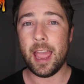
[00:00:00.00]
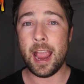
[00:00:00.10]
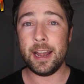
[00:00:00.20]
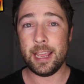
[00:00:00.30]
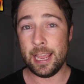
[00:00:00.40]

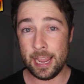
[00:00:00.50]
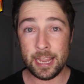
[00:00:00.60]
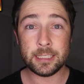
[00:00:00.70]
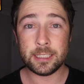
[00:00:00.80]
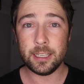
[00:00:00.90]
and
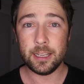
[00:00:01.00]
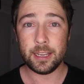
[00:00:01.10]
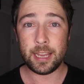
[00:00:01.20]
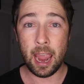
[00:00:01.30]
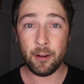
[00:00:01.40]
his
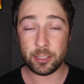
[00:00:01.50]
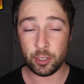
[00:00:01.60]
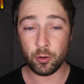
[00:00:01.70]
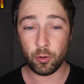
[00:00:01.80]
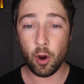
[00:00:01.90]

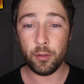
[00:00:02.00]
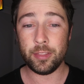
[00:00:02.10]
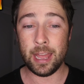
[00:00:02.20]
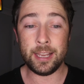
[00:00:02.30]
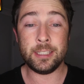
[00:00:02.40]
character growth
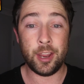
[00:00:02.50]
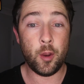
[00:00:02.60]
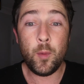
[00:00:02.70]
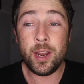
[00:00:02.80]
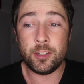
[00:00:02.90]
that is
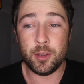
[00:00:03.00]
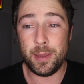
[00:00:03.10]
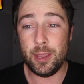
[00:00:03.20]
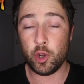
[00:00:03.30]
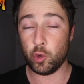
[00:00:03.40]
going to
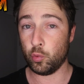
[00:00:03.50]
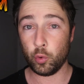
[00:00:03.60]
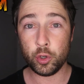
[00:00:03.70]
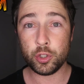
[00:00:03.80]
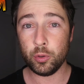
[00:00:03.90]
be
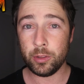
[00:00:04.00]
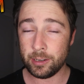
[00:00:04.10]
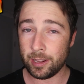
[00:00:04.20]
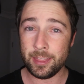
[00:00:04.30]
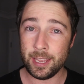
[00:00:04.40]
crucial
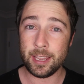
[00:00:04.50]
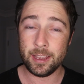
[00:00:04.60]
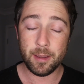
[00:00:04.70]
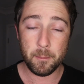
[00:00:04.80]
that I think